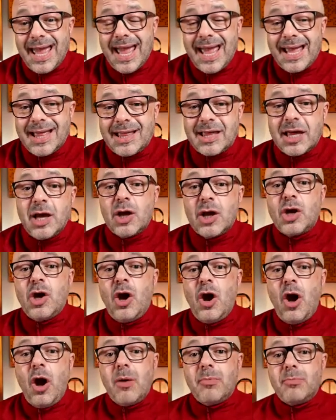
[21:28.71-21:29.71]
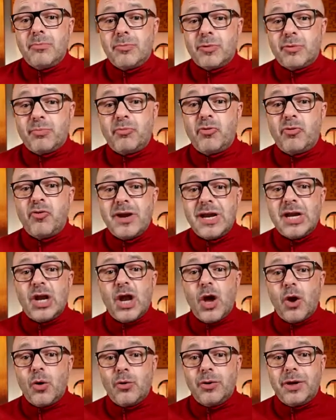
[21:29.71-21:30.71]
It comes
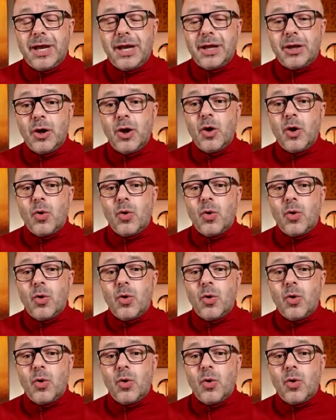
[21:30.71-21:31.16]
preloaded